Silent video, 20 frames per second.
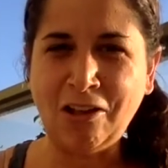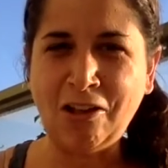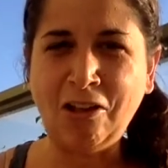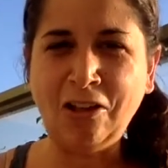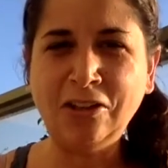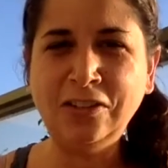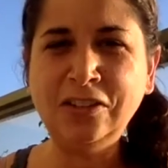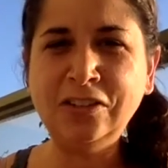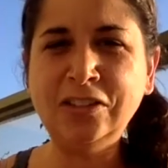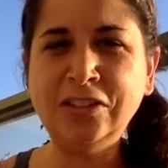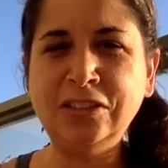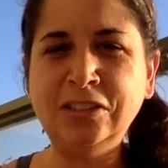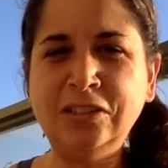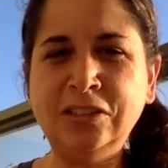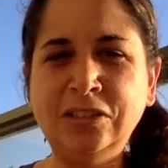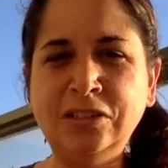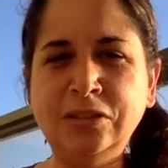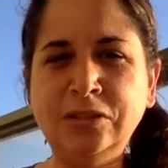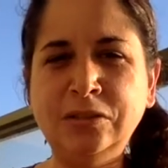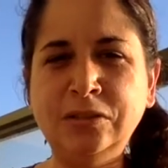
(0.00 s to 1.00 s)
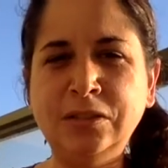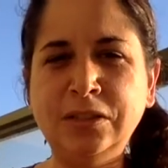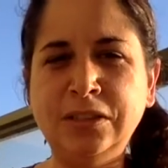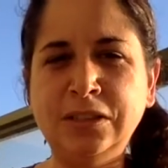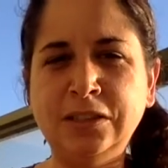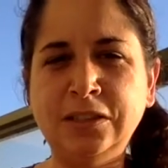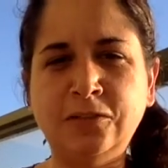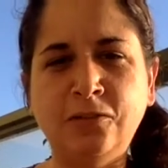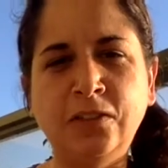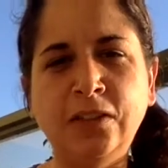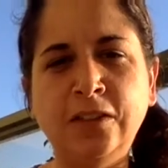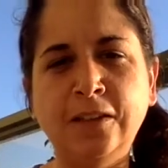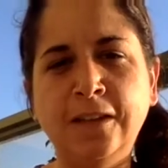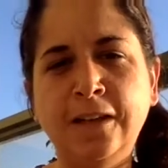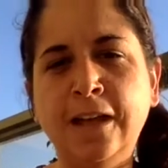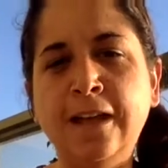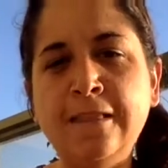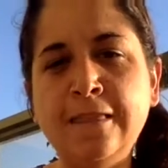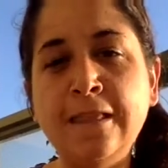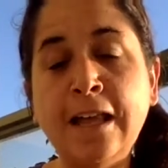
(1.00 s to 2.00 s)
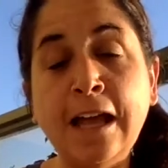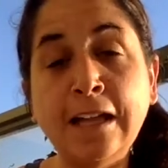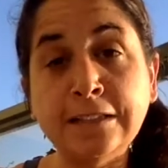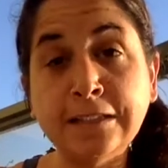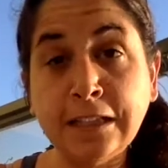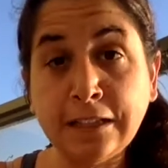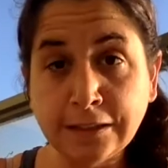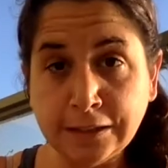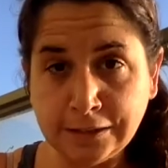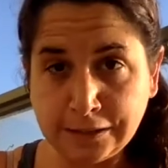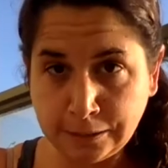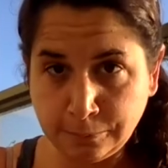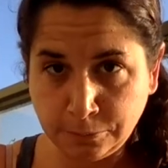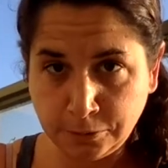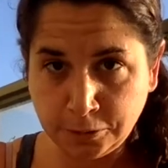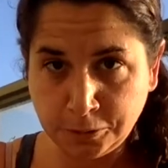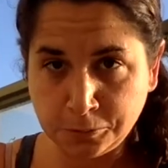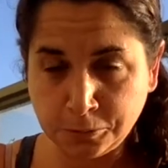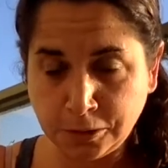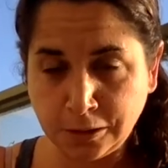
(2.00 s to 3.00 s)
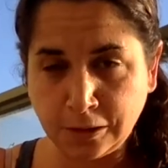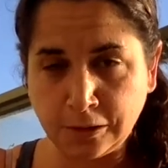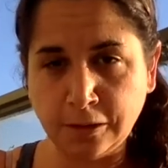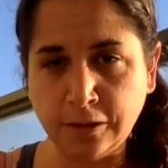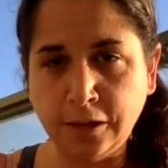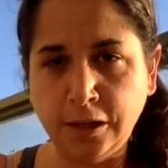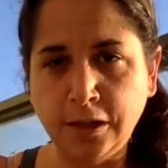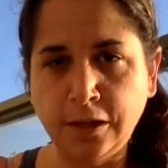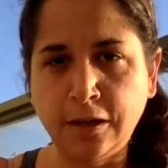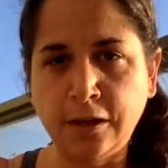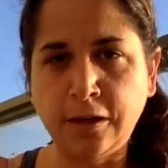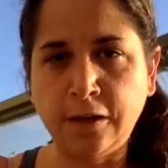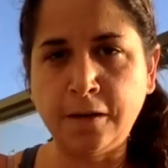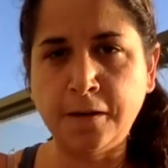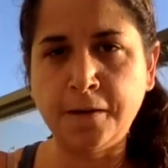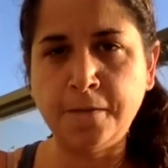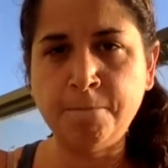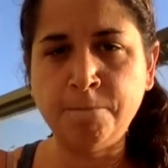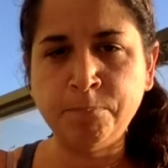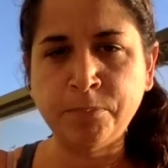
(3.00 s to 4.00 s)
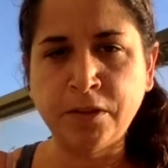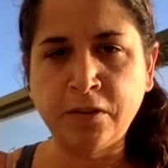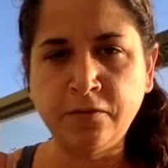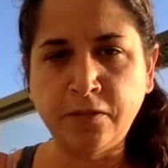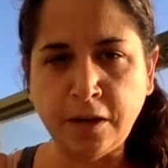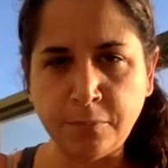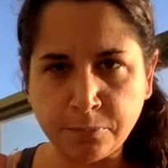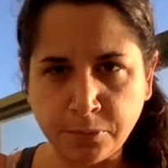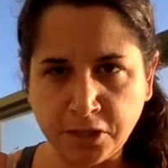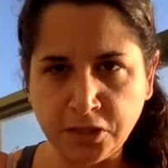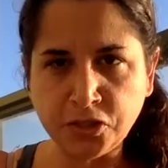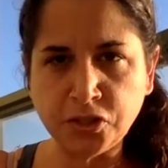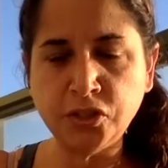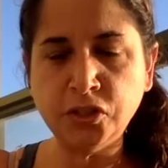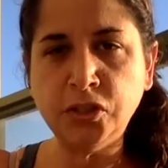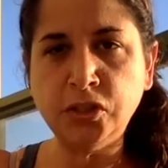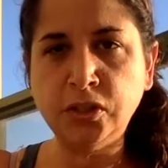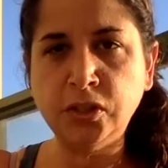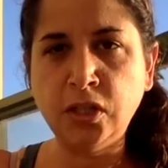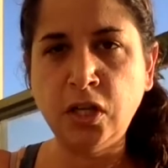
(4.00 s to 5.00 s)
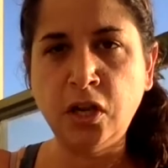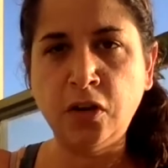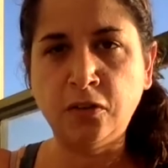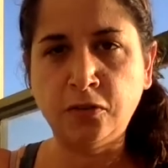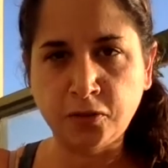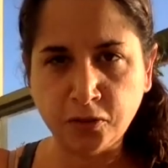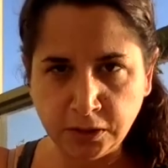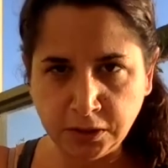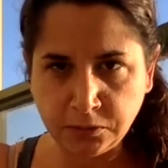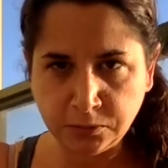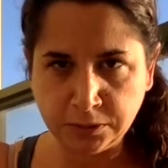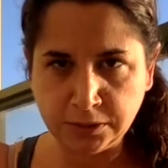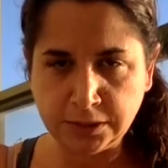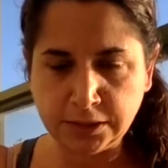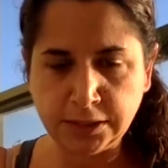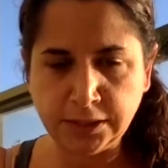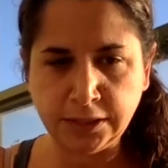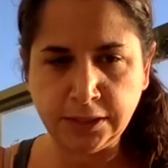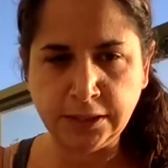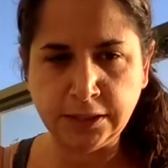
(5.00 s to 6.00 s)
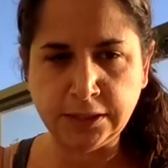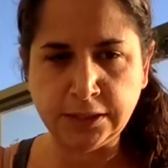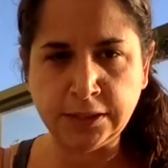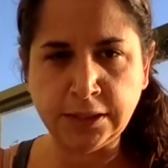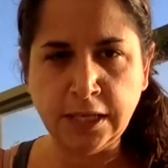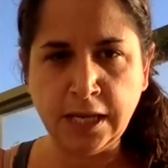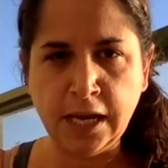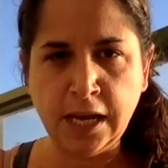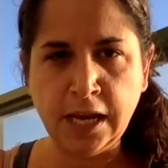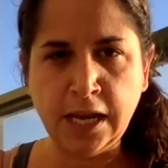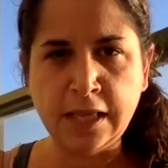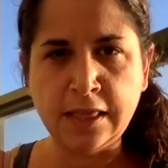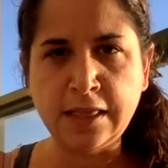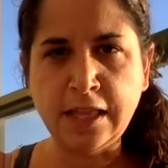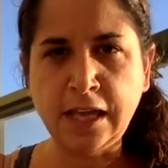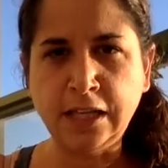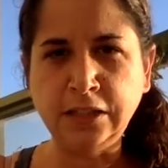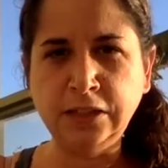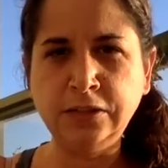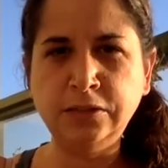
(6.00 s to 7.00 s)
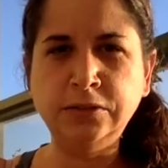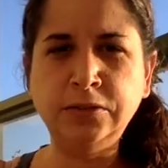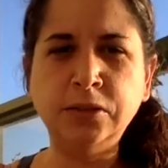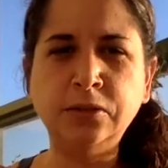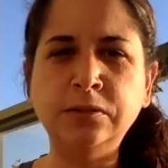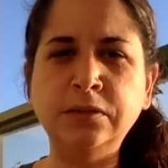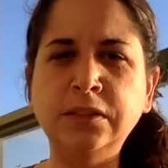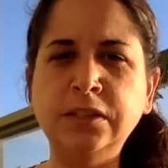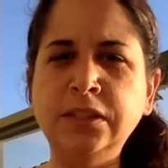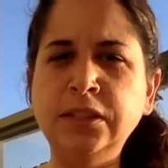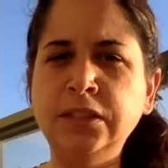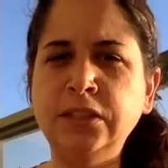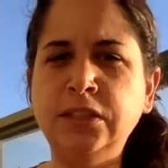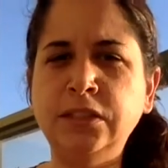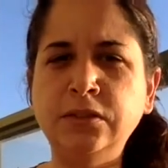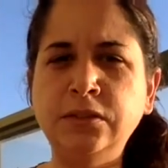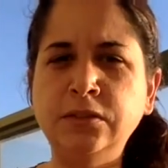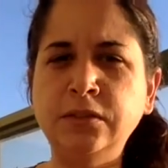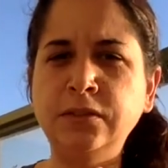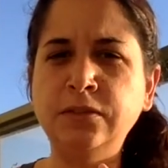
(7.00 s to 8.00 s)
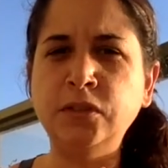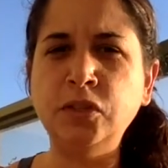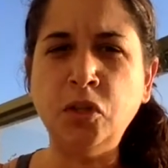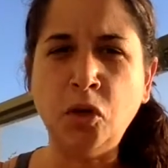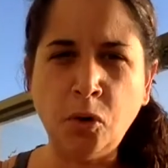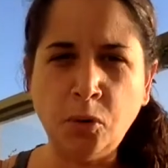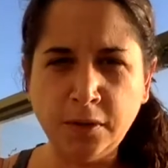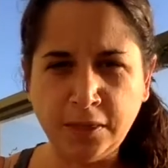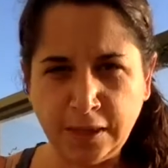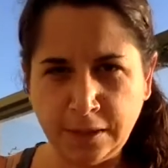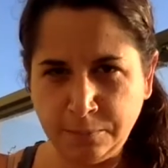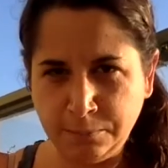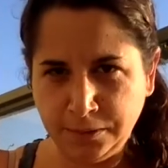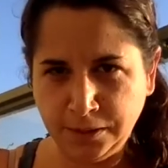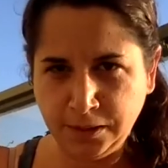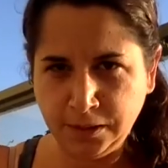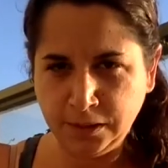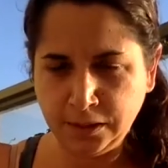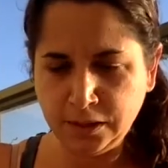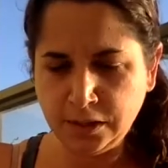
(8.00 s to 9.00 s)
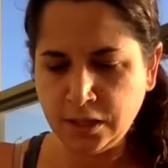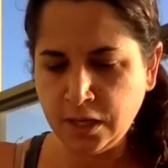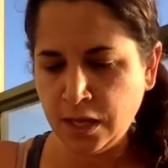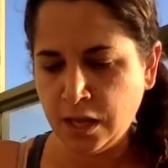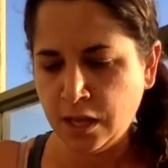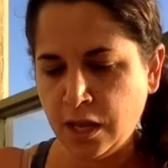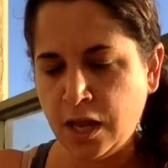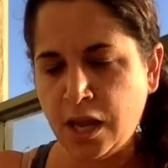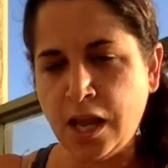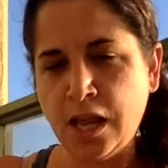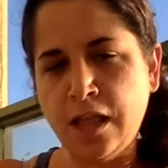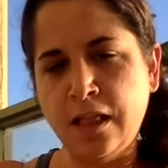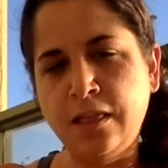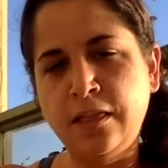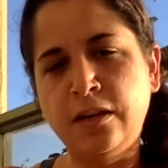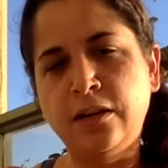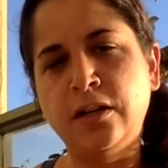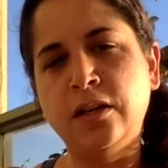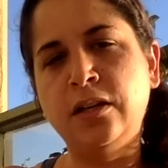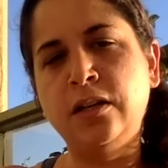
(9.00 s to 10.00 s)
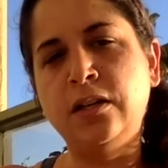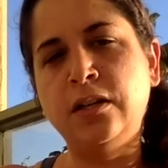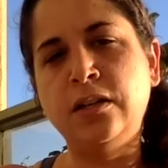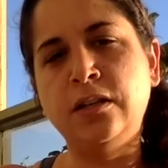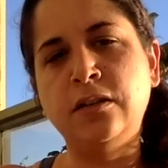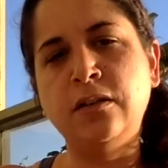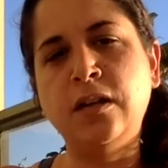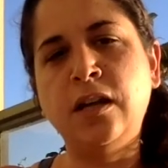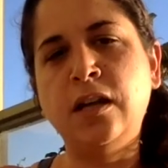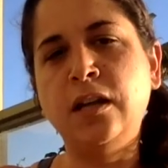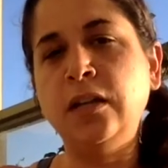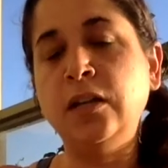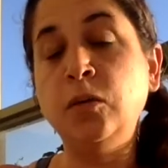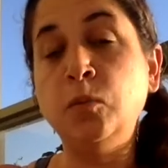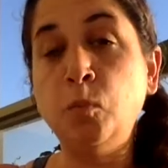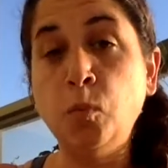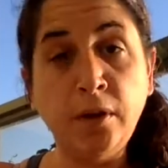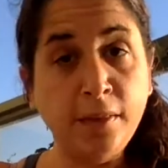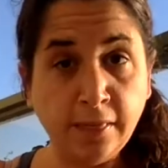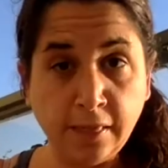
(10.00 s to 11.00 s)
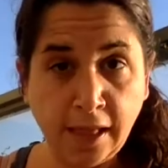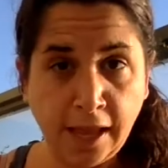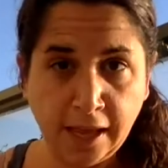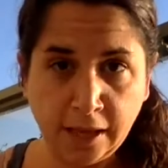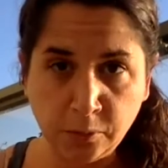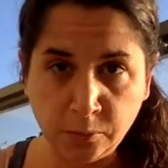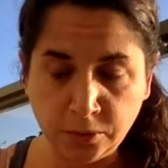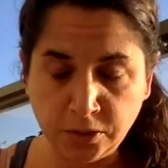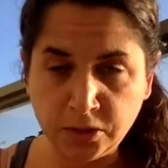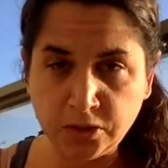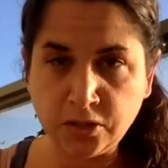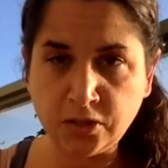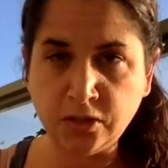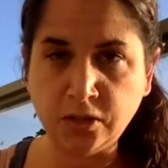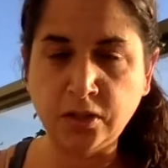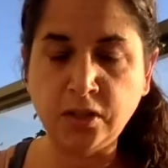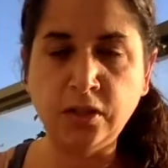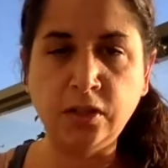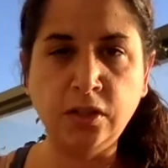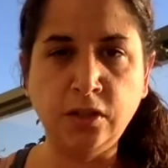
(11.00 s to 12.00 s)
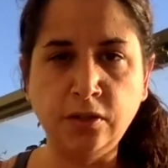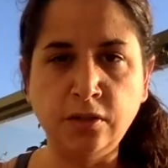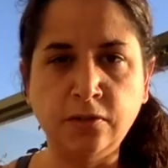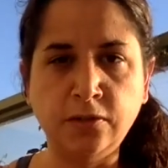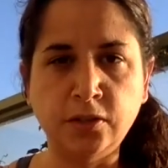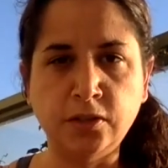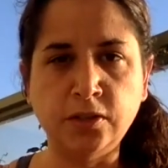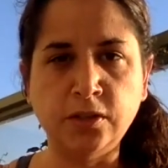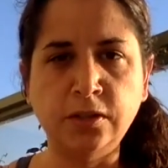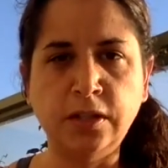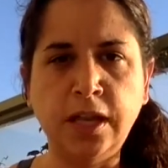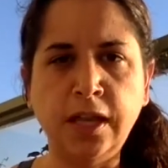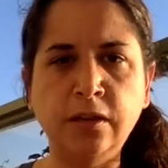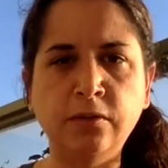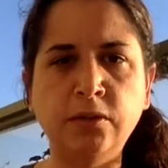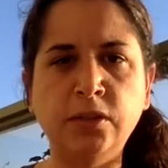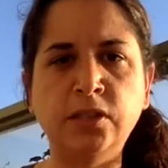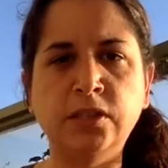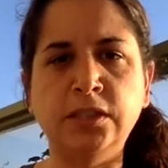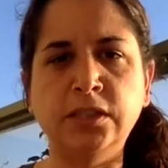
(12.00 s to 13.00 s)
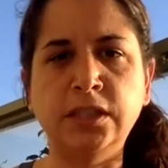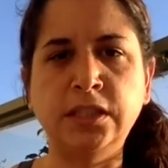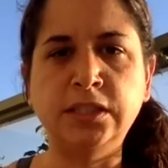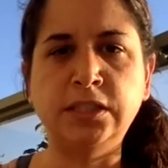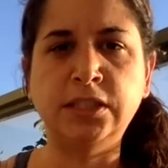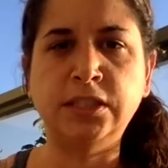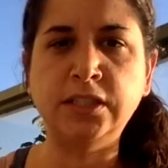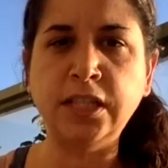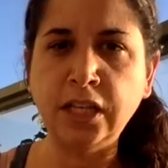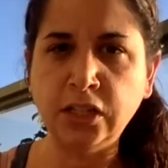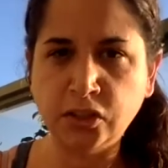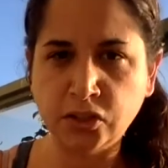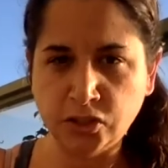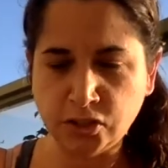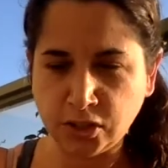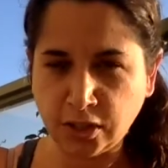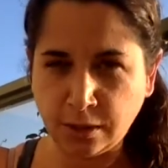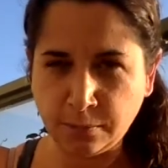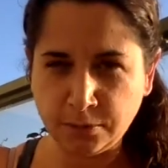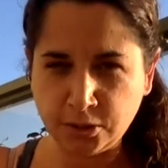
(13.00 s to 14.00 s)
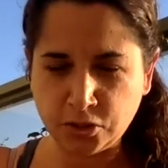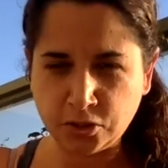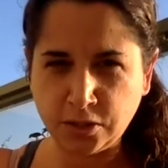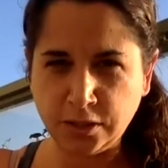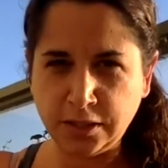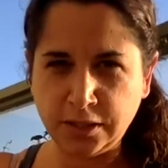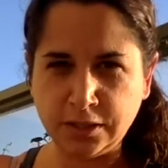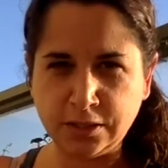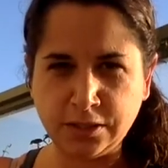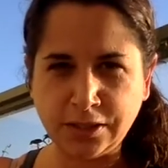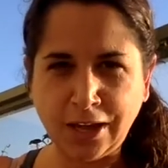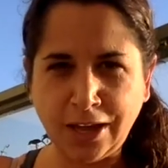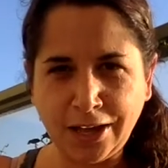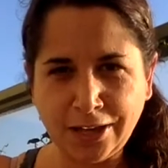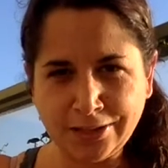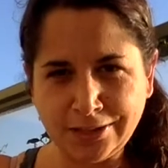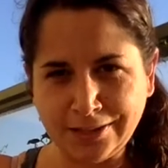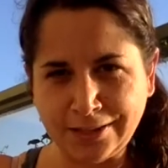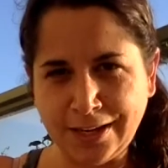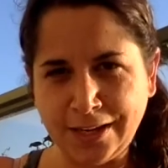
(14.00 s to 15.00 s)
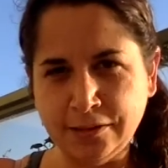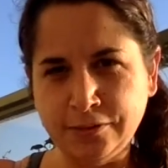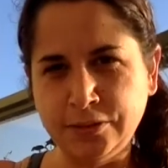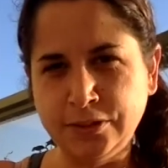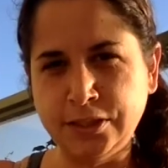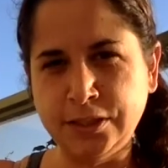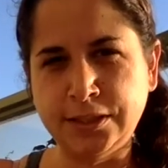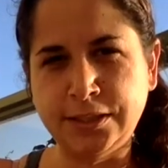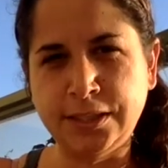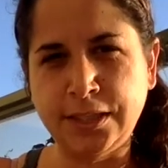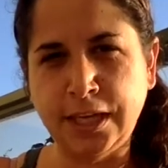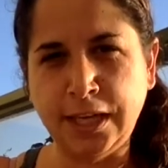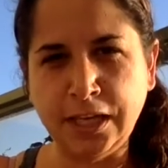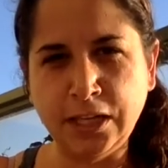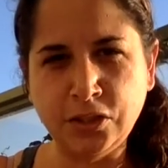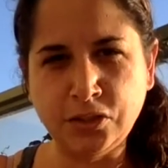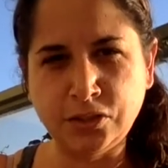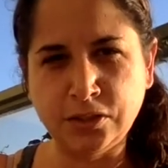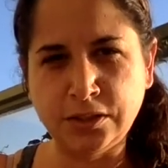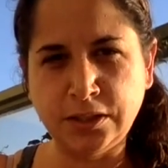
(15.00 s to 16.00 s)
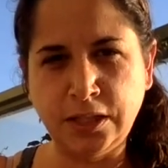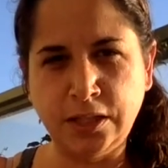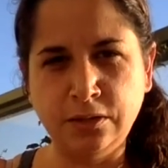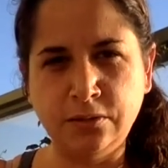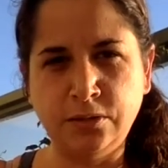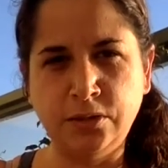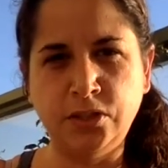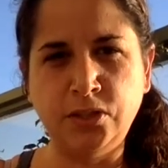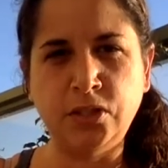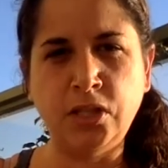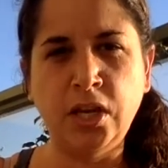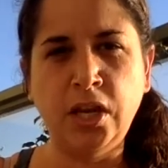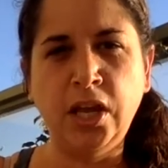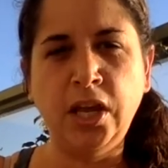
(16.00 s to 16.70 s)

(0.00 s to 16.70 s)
All you can do is feel it, and that's how these symbols work. They are vibrational frequencies that you don't need to even know what they mean, and they're not in one language. They're in the universal language. It's sacred geometry. It's God's language. It's the angels' language.